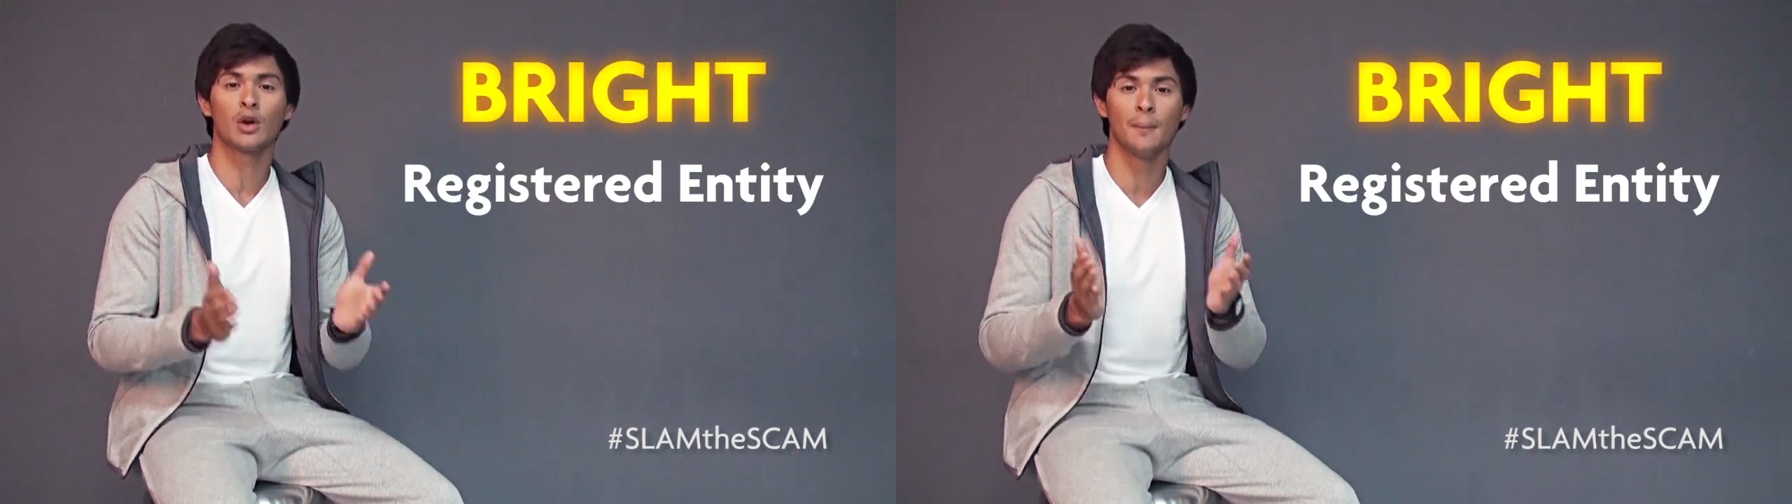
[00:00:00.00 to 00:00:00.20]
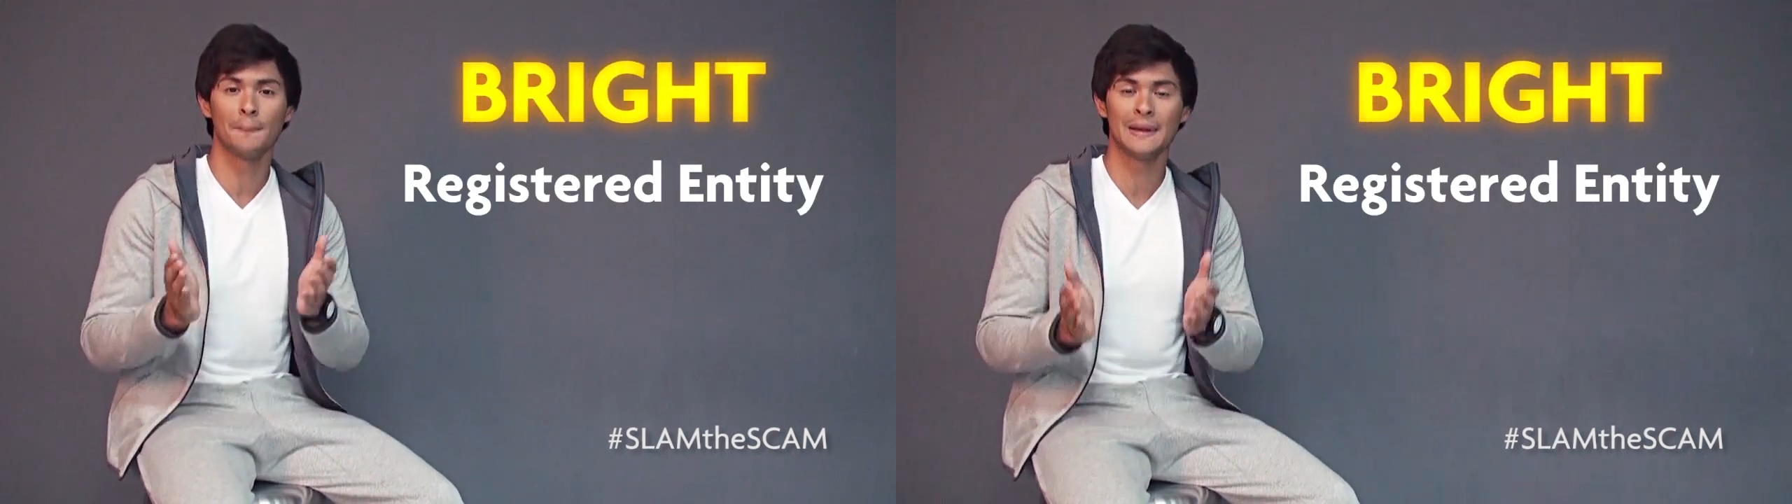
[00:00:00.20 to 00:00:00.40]

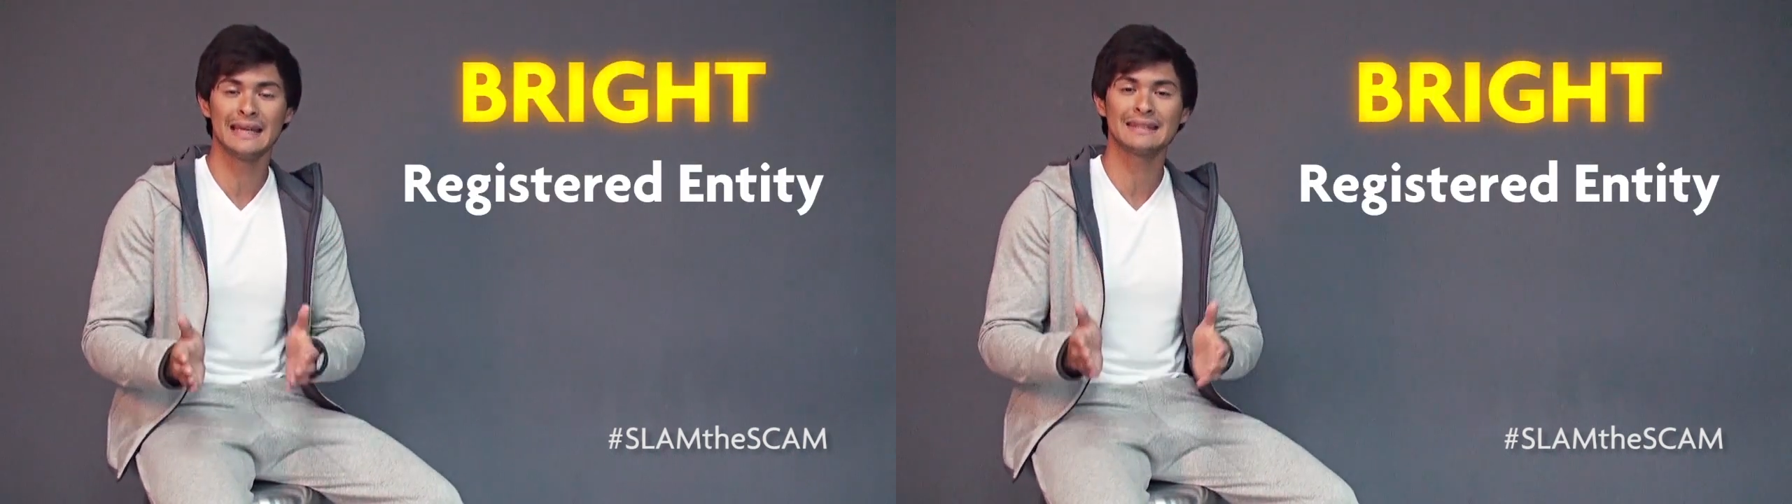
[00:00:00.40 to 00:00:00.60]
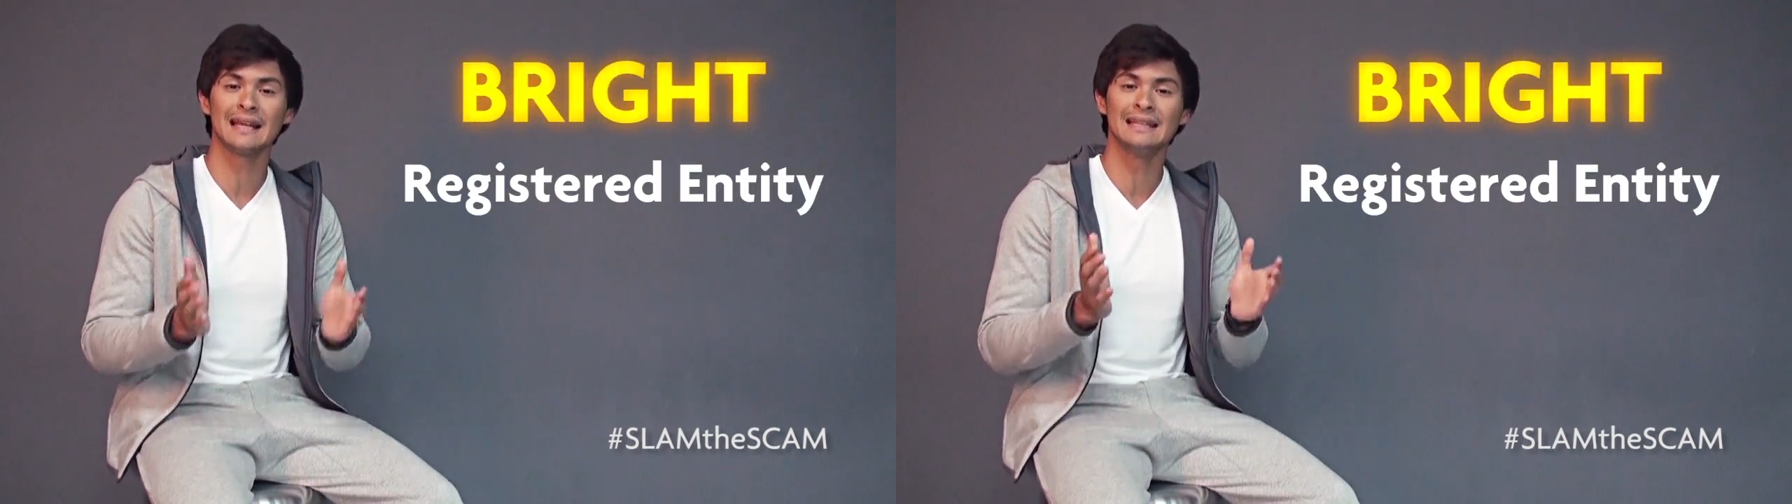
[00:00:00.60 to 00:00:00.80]

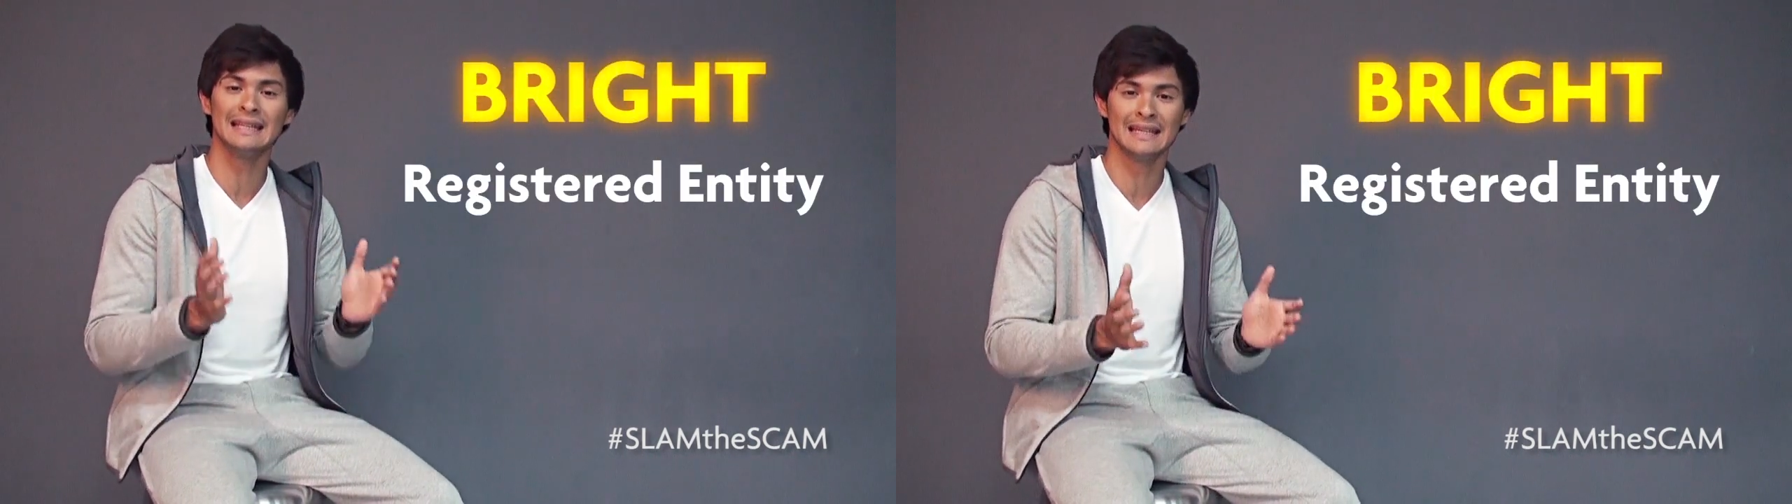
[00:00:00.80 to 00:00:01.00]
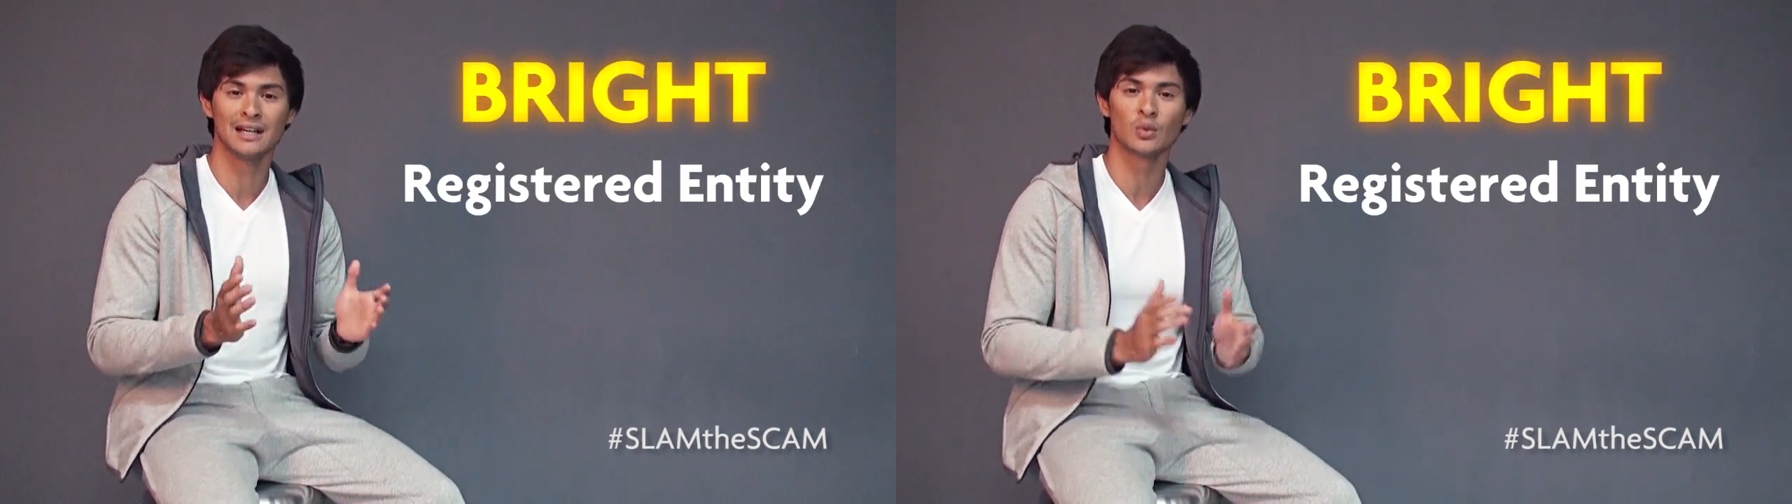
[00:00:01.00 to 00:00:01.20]
complete
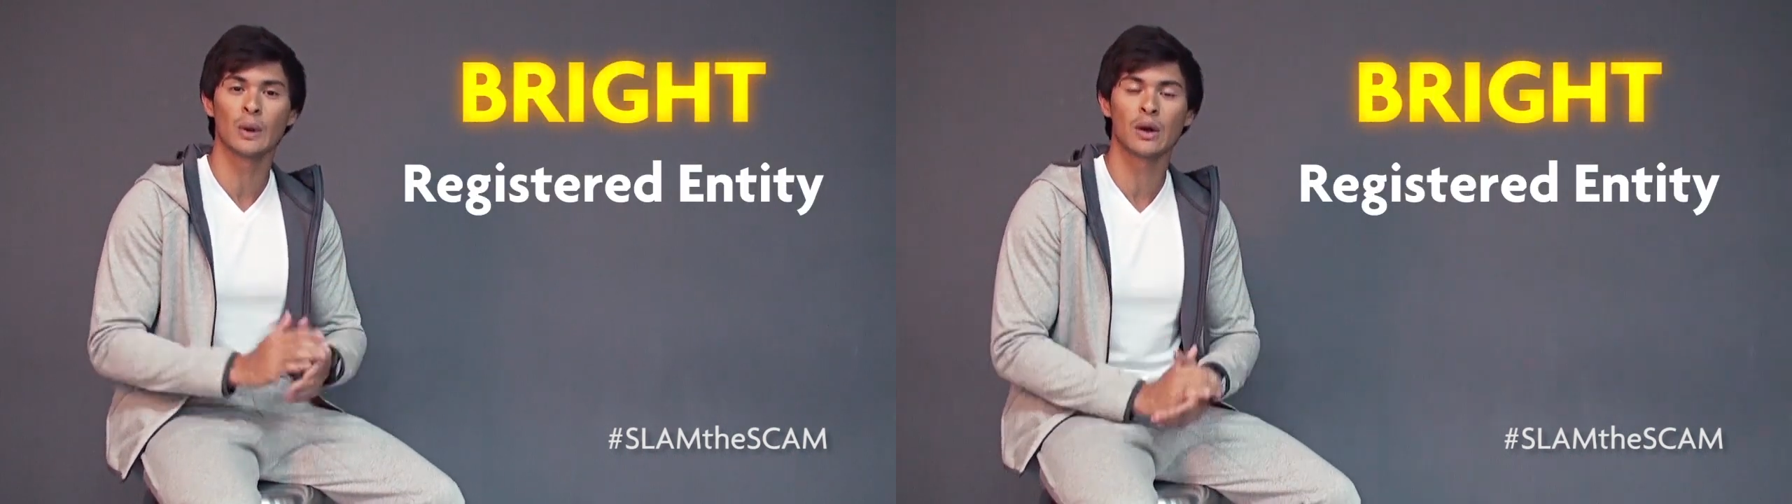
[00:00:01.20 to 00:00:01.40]
legal